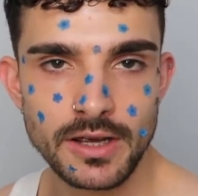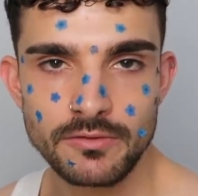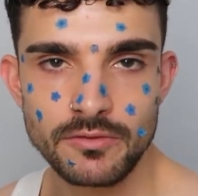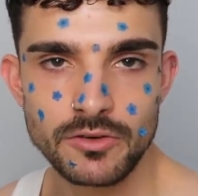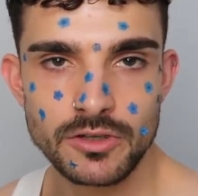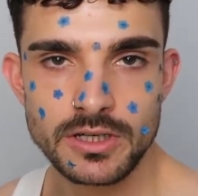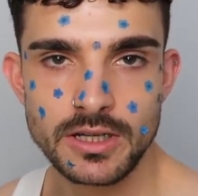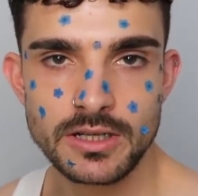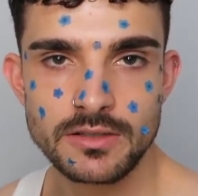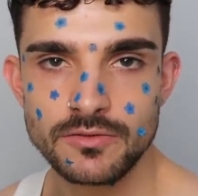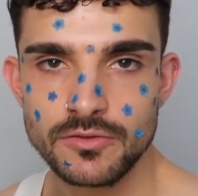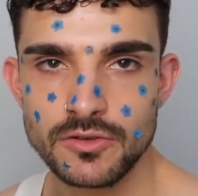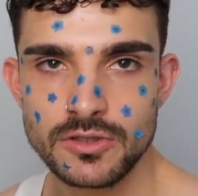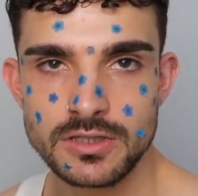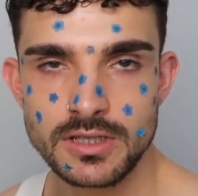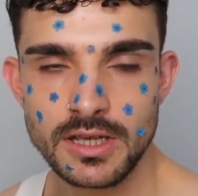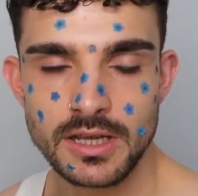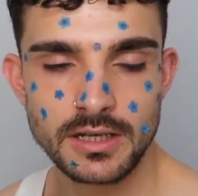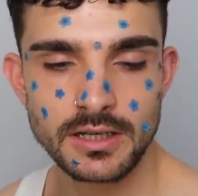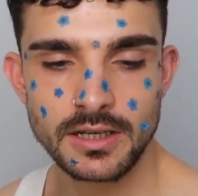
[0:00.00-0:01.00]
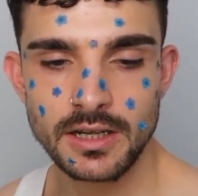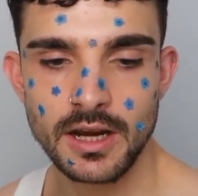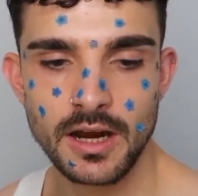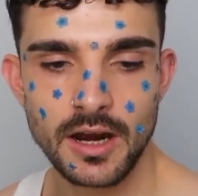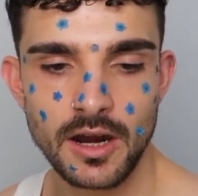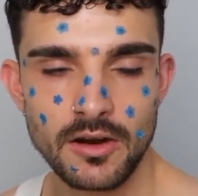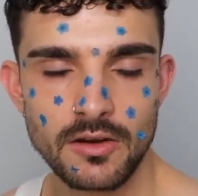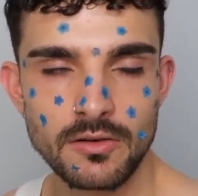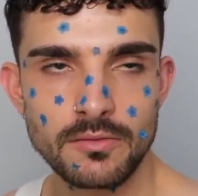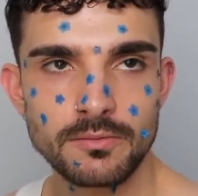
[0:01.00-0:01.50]
advertise for
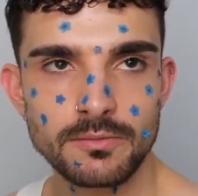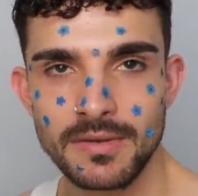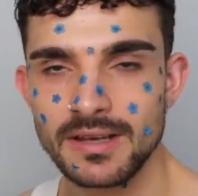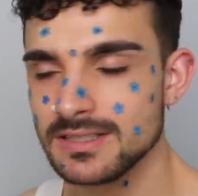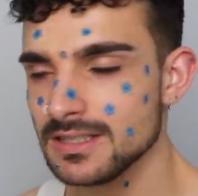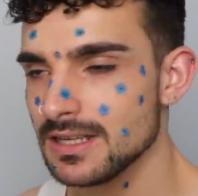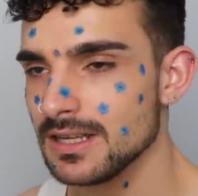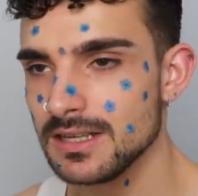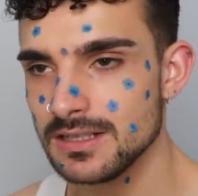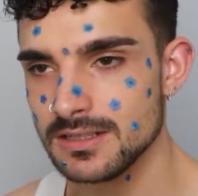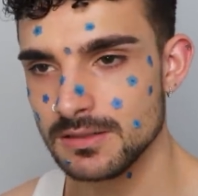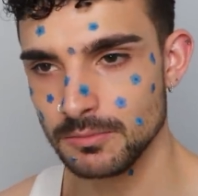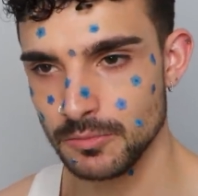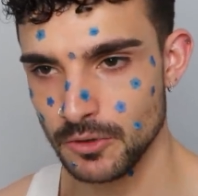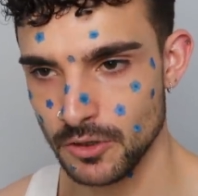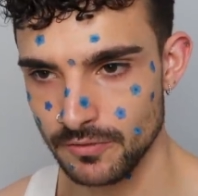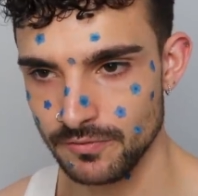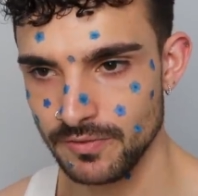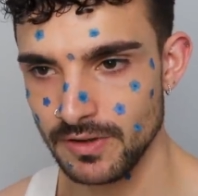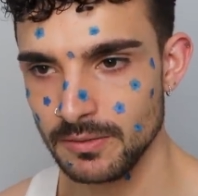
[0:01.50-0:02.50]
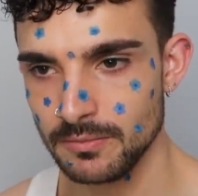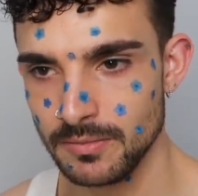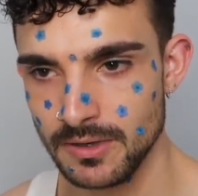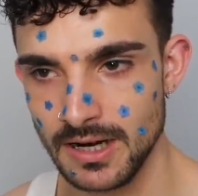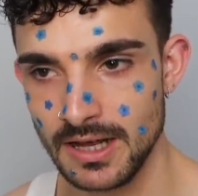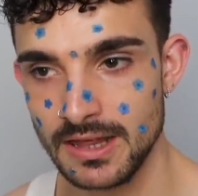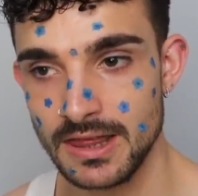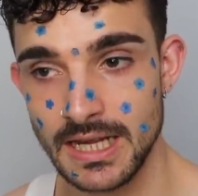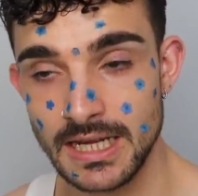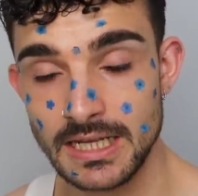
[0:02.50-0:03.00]
skincare. My skin isn't perfect, but
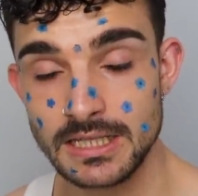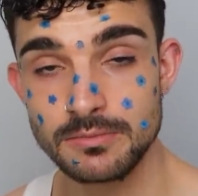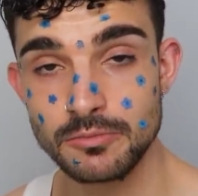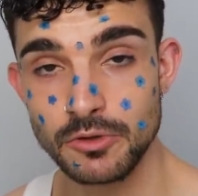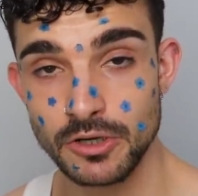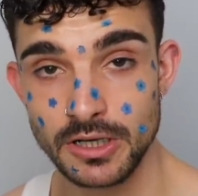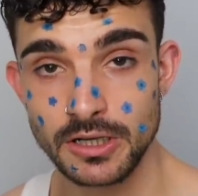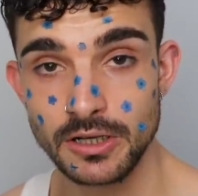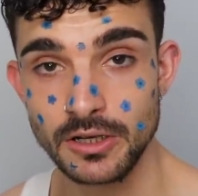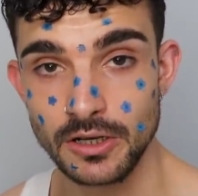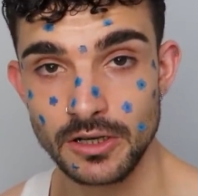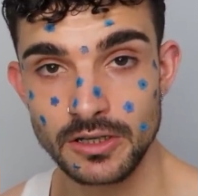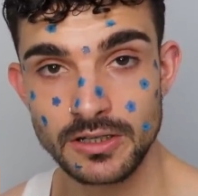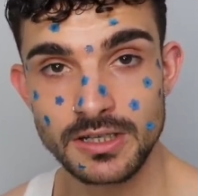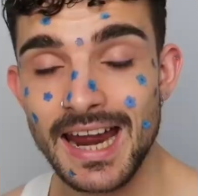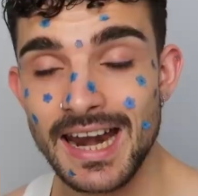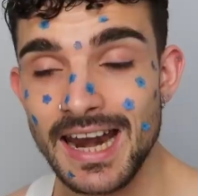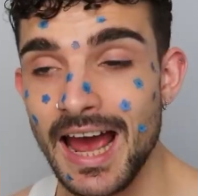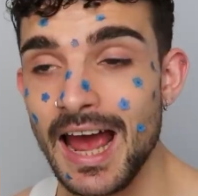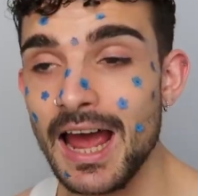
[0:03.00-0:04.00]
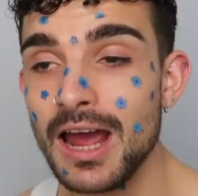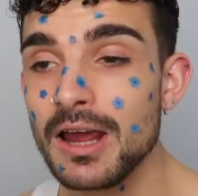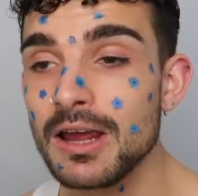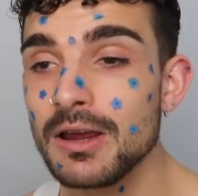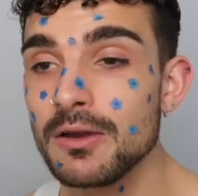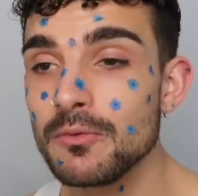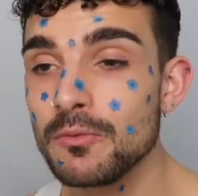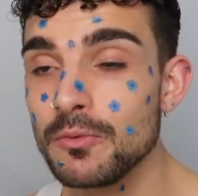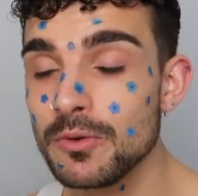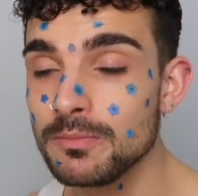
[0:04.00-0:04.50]
I think it's pretty good. And
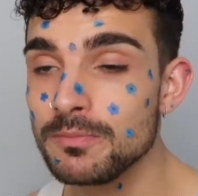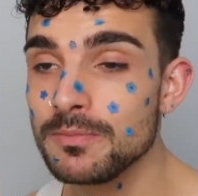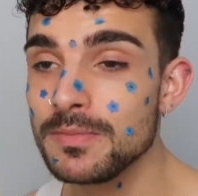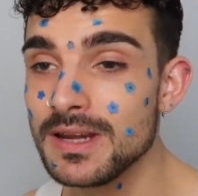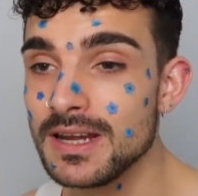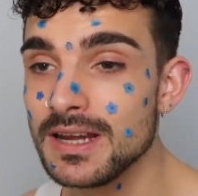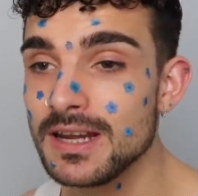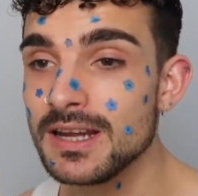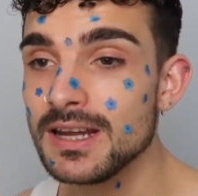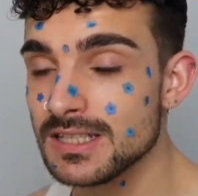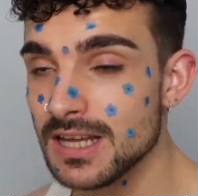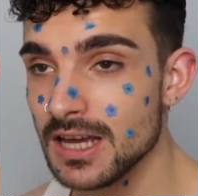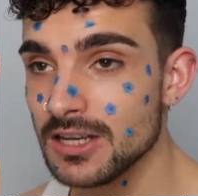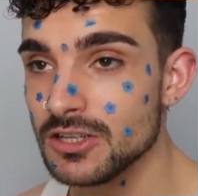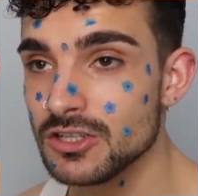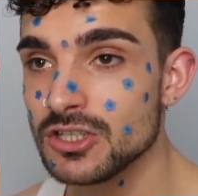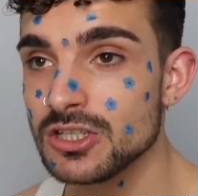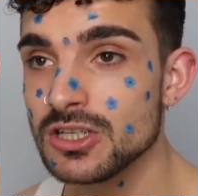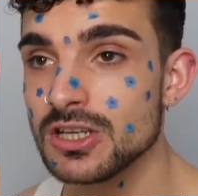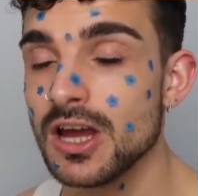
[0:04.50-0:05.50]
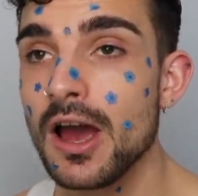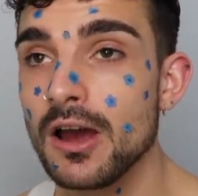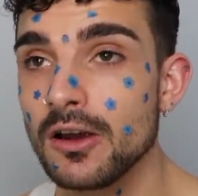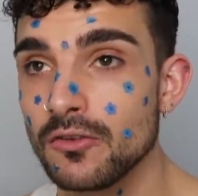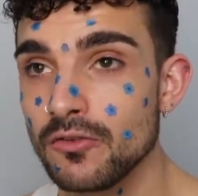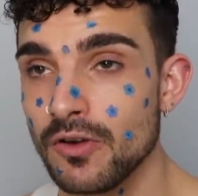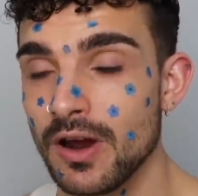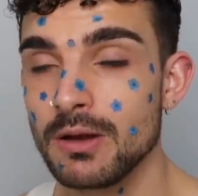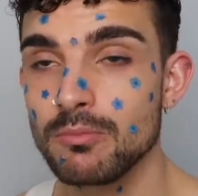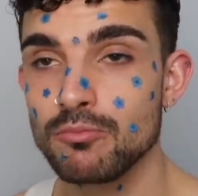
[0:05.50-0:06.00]
I would be such a
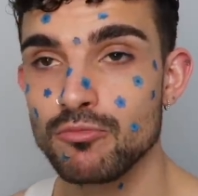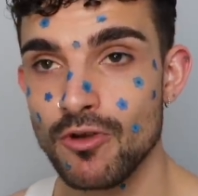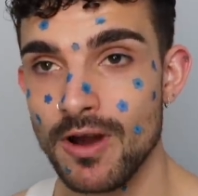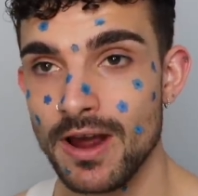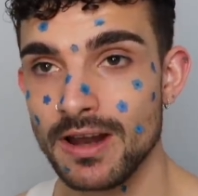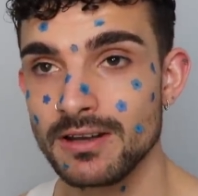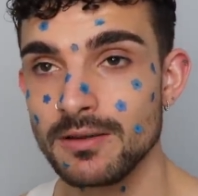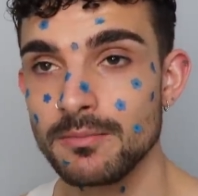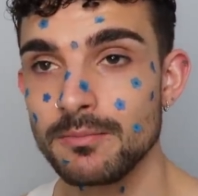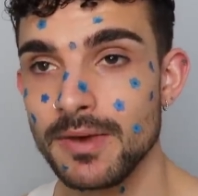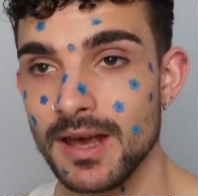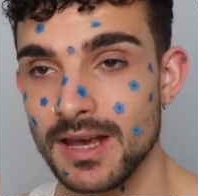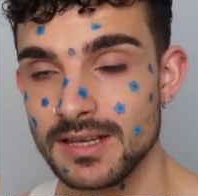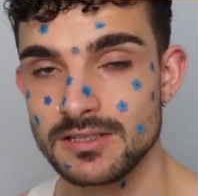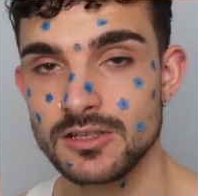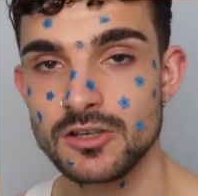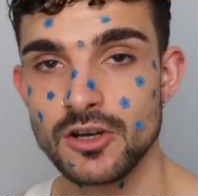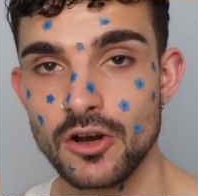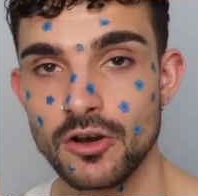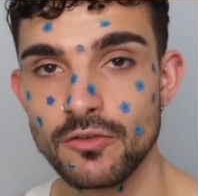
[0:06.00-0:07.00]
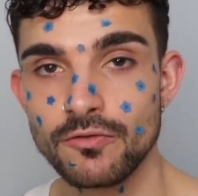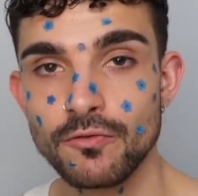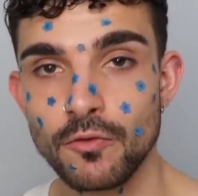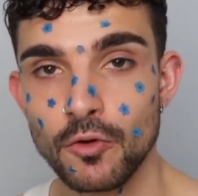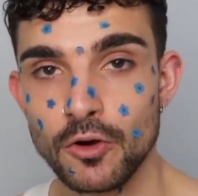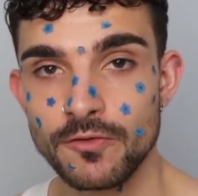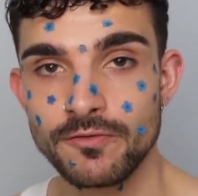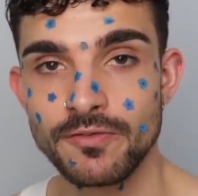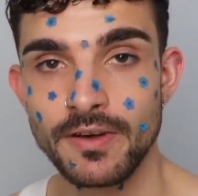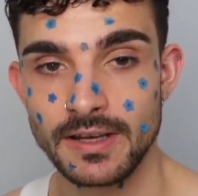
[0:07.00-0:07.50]
great brand ambassador
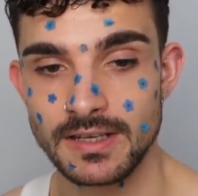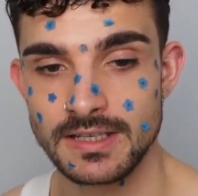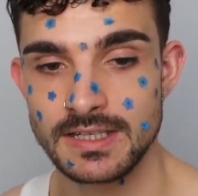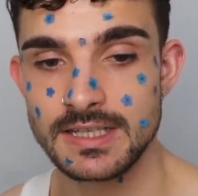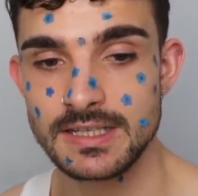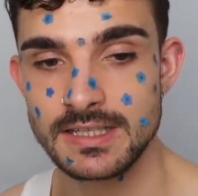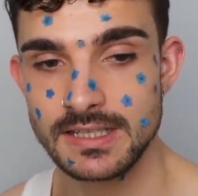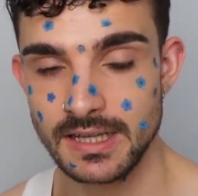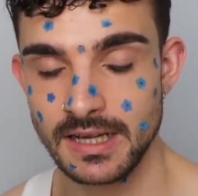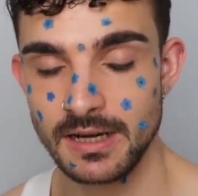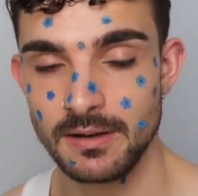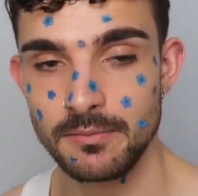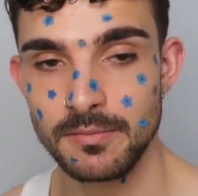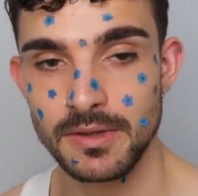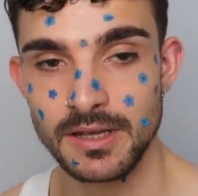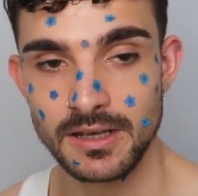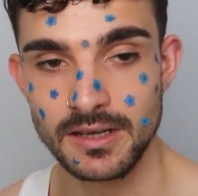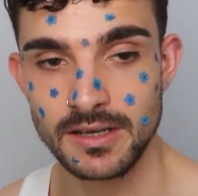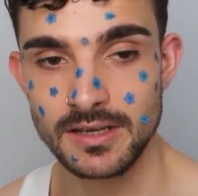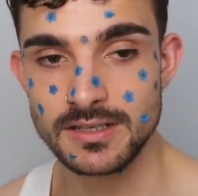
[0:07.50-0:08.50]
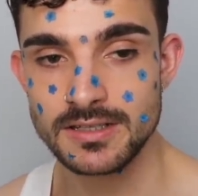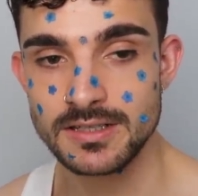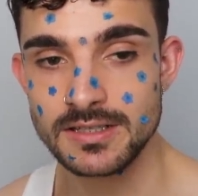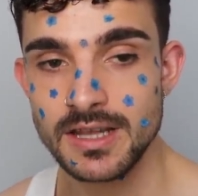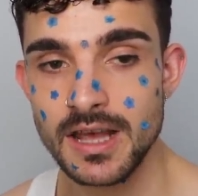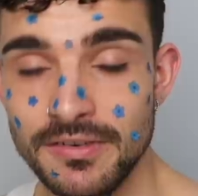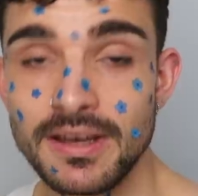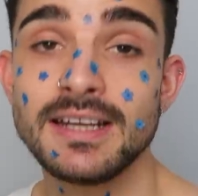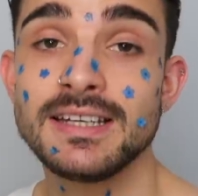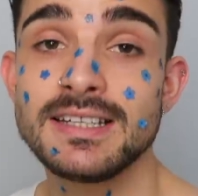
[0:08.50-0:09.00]
for Fenty Skin because
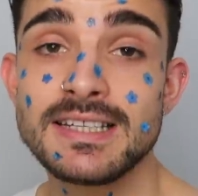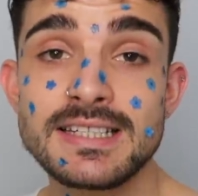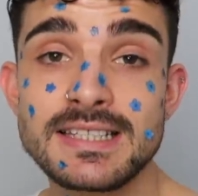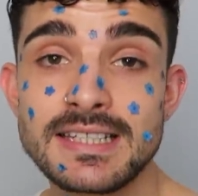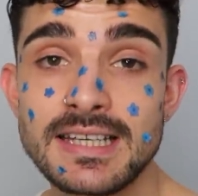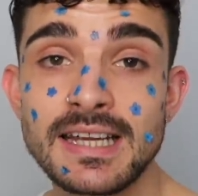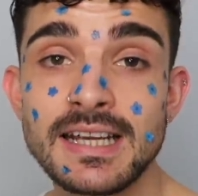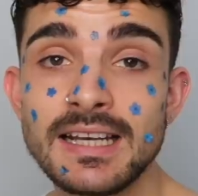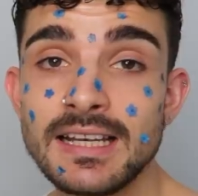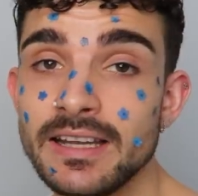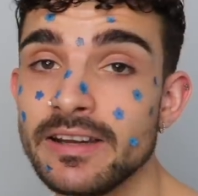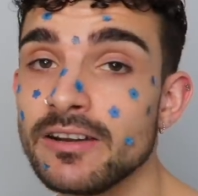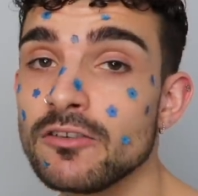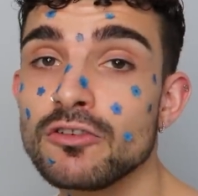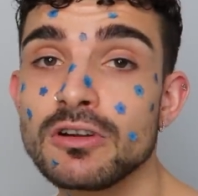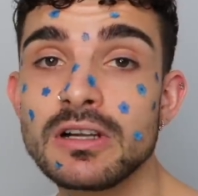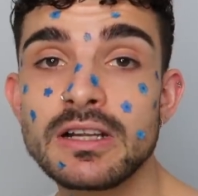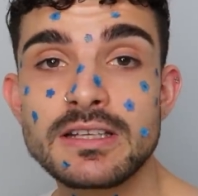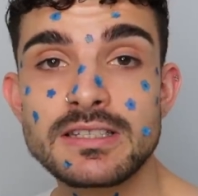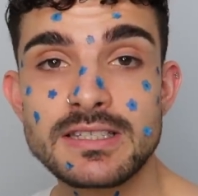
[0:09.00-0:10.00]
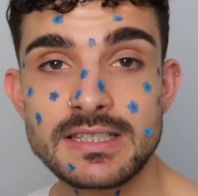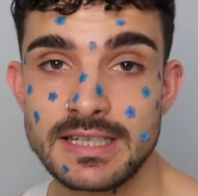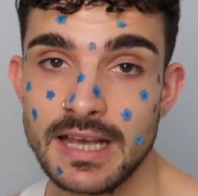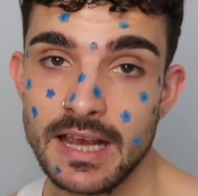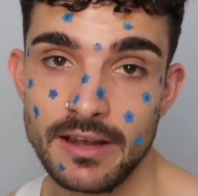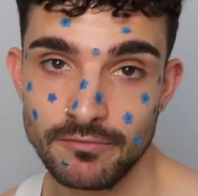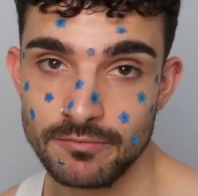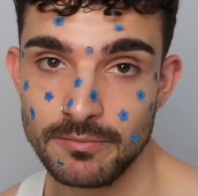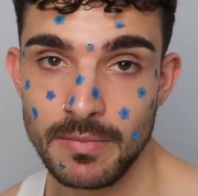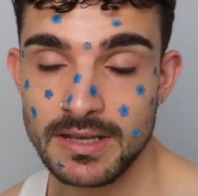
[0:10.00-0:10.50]
Fenty Skin literally
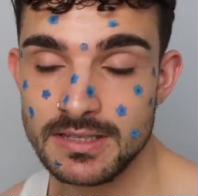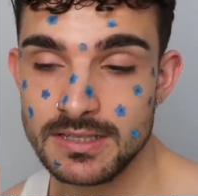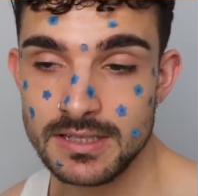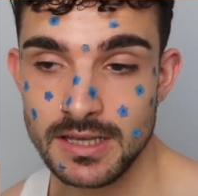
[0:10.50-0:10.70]
saved my